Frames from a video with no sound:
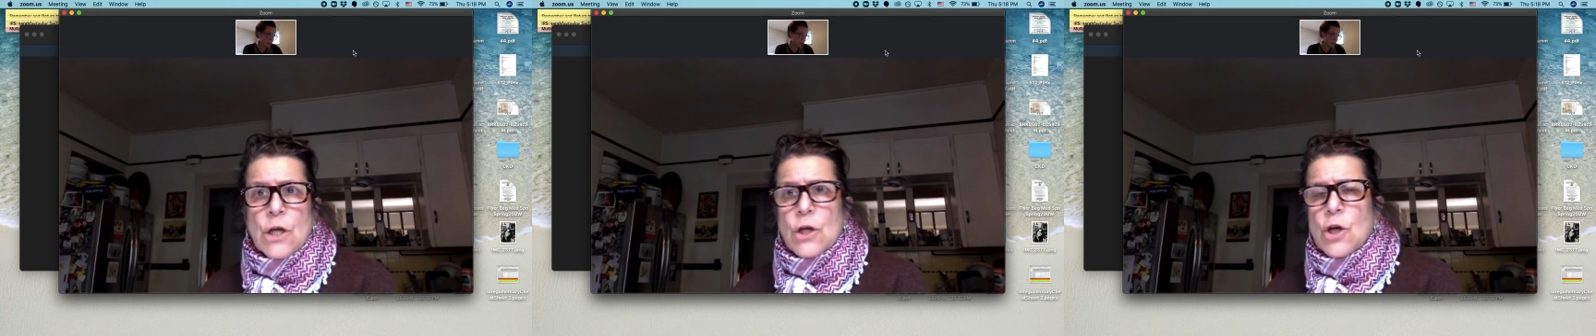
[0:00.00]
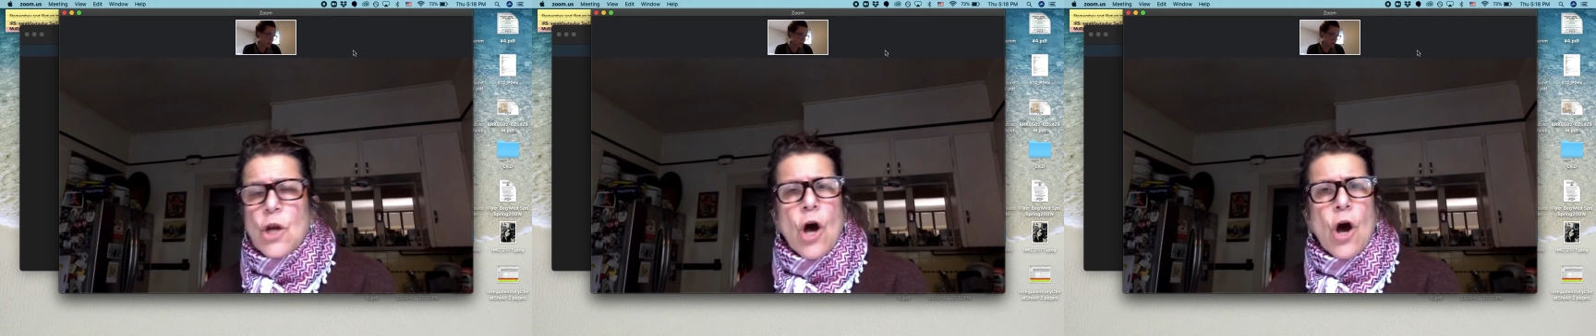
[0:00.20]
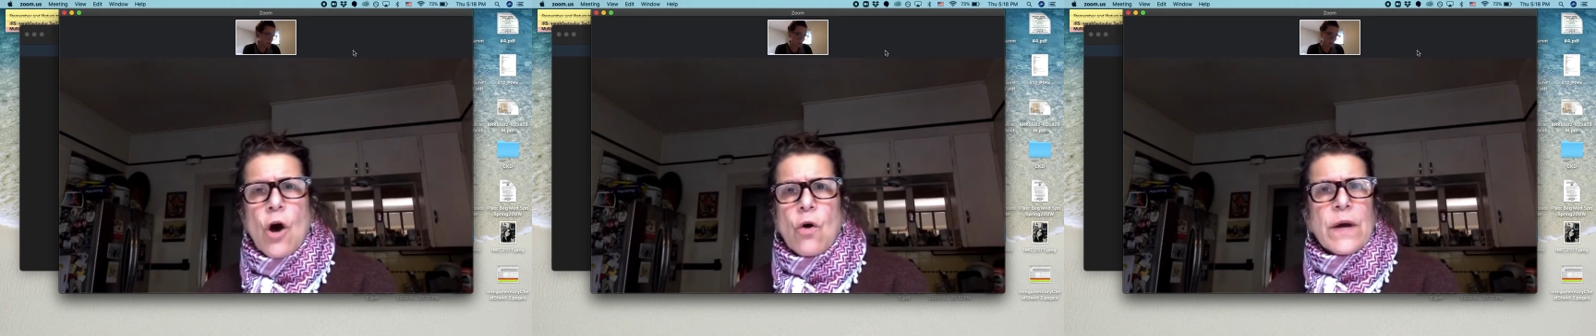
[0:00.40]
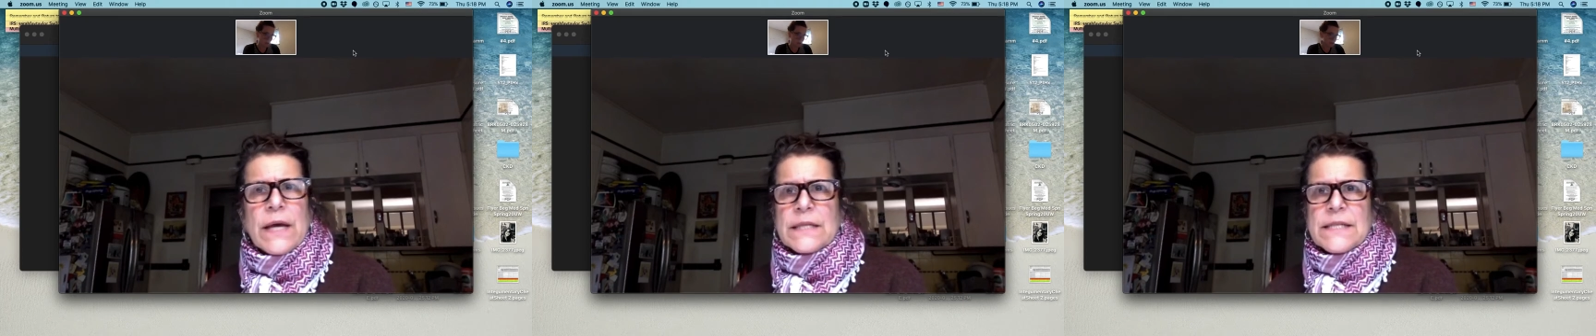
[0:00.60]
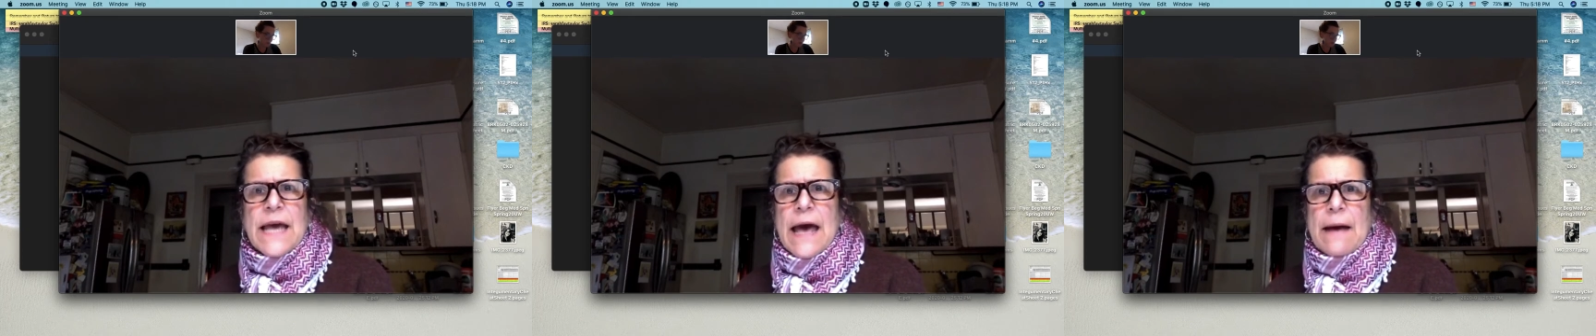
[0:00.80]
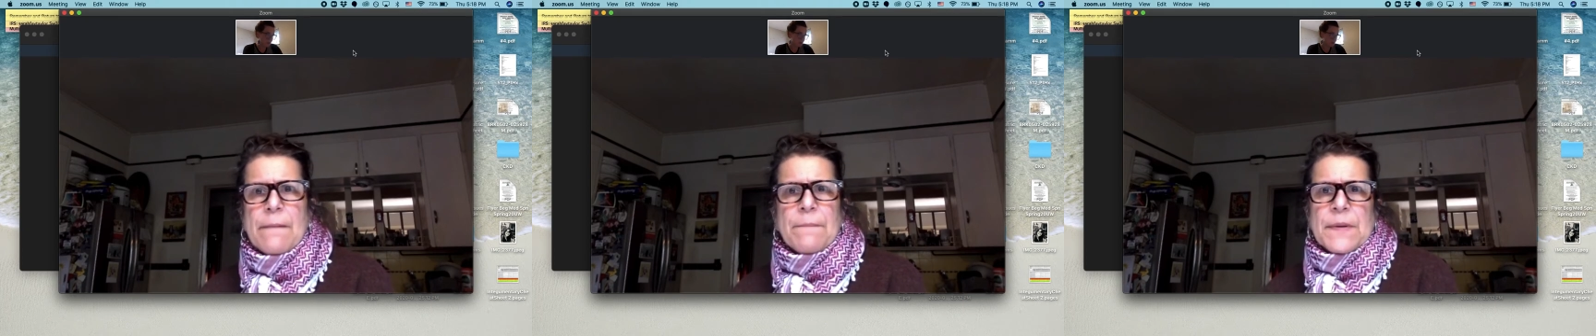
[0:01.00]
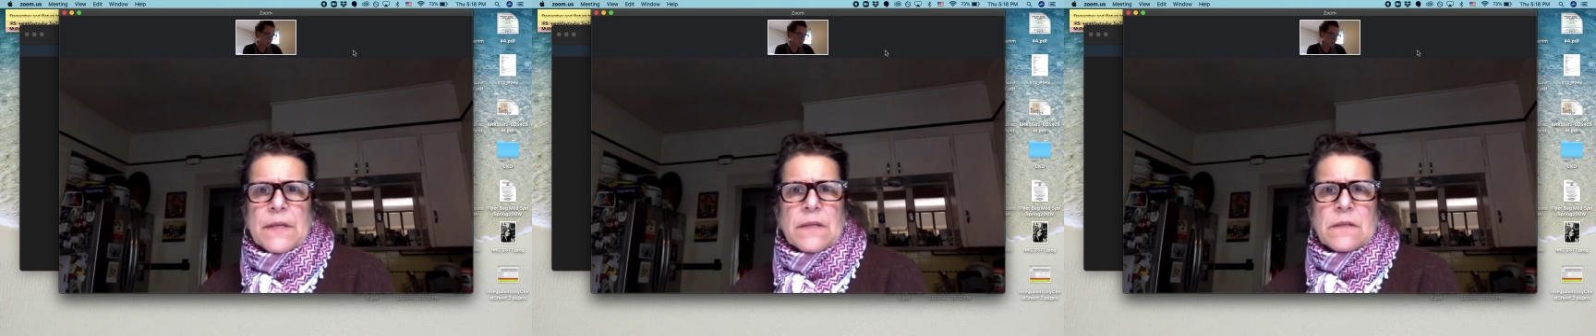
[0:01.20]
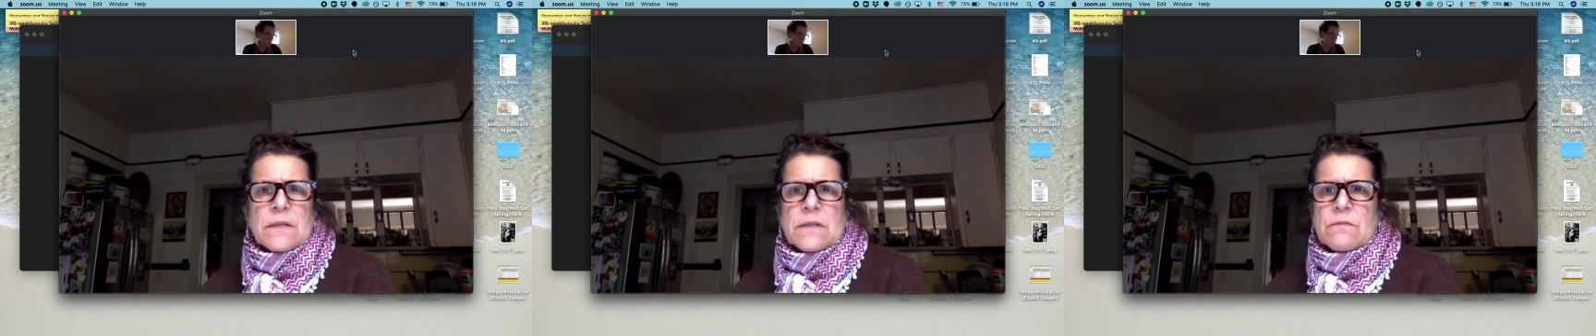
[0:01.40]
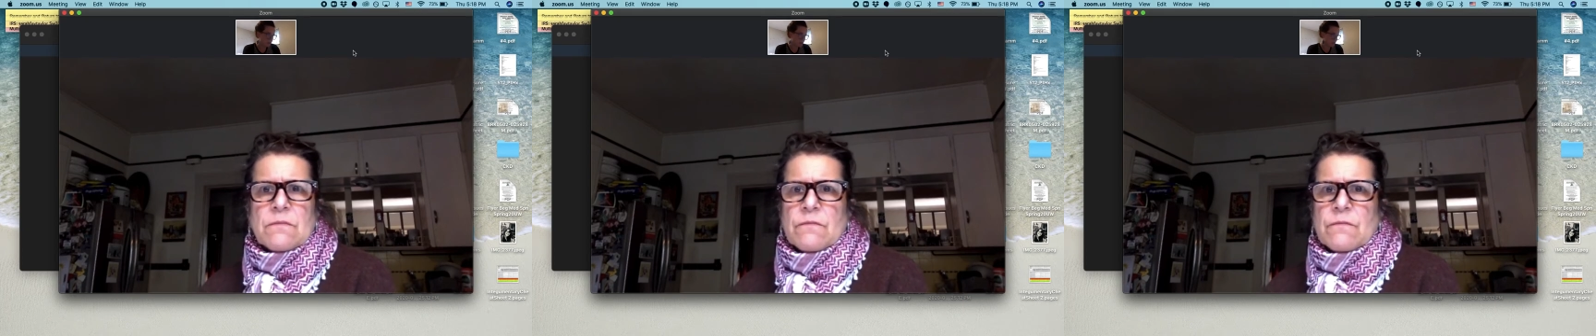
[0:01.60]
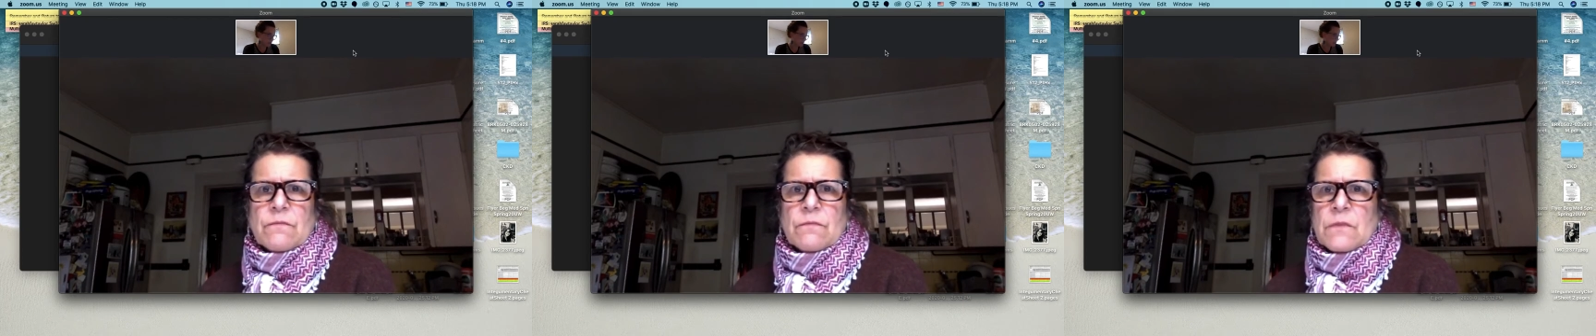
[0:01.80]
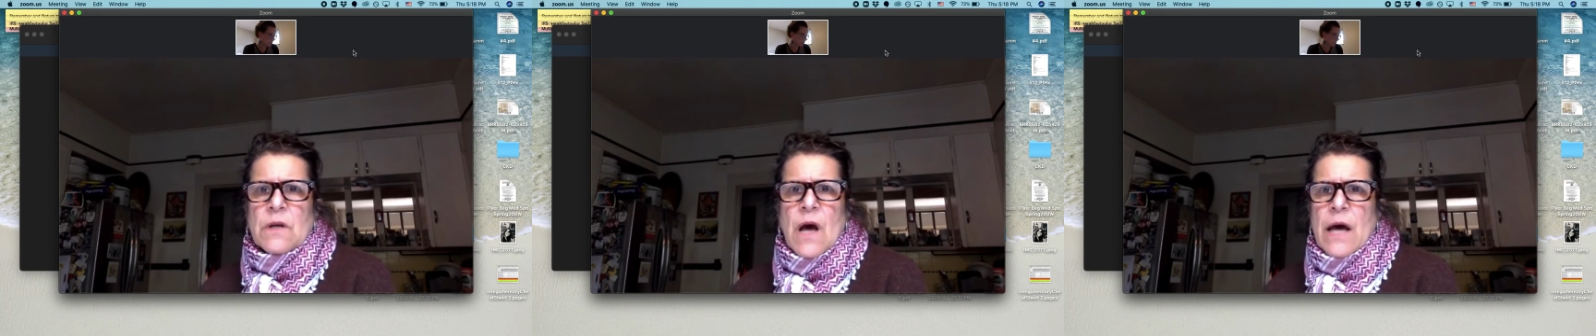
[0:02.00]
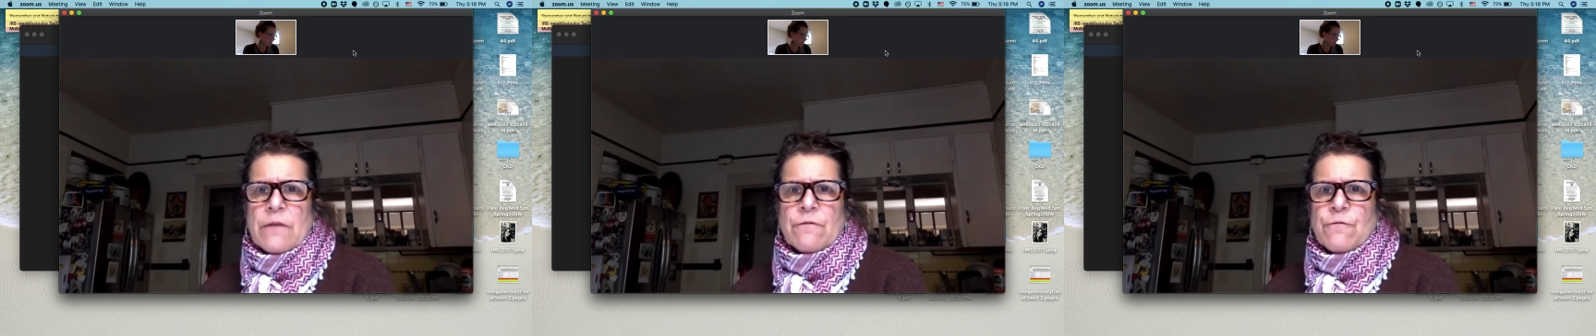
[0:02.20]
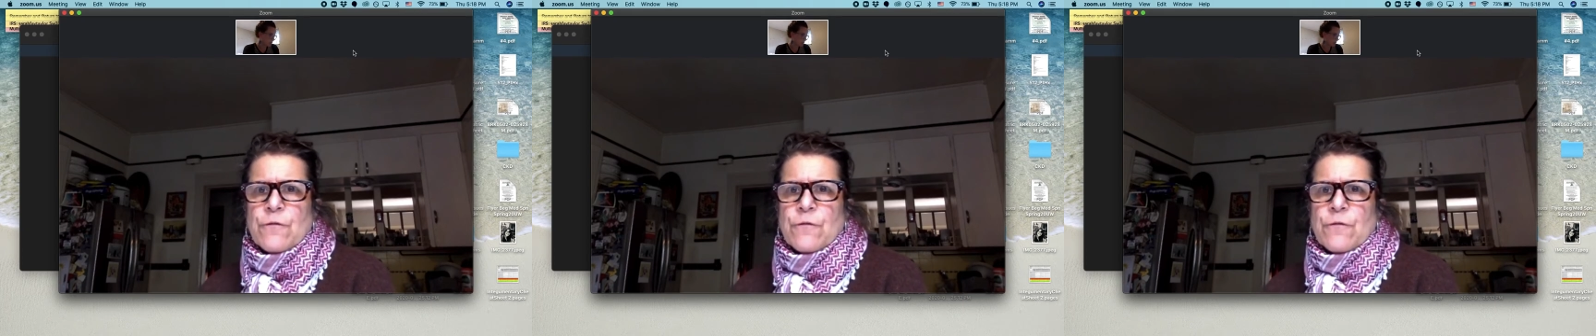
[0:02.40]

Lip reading: No, it's happened not